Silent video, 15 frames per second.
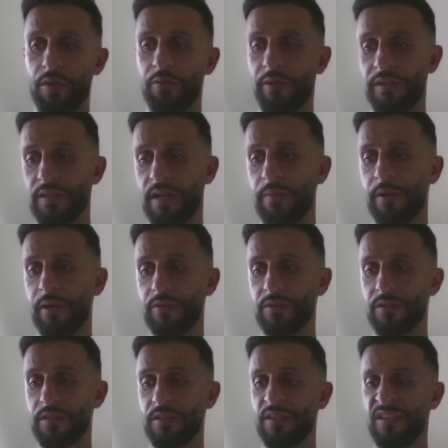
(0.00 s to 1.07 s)
3
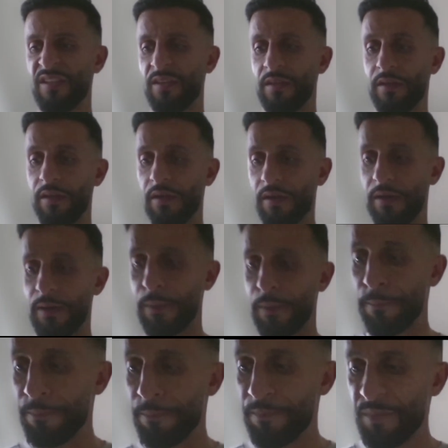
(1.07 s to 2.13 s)
timeouts.
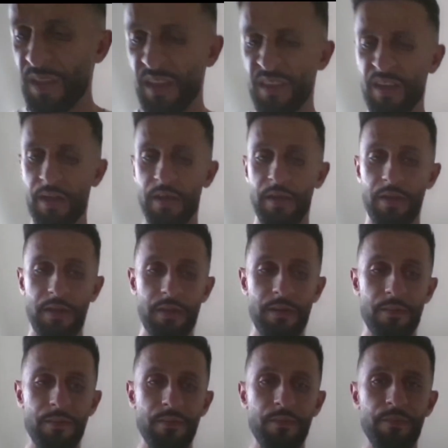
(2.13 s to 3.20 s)
And then
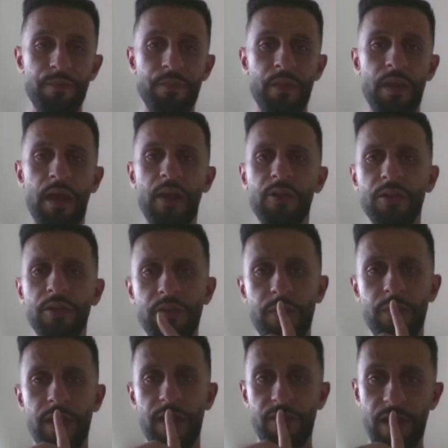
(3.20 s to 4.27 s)
how long did we
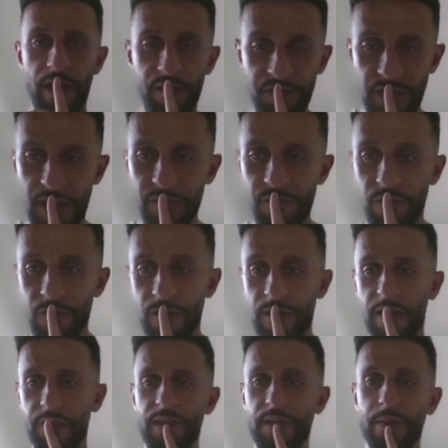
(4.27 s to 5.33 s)
have halftime for?
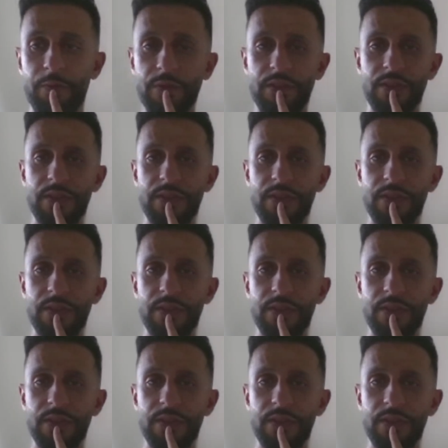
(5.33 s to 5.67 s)
Halftime was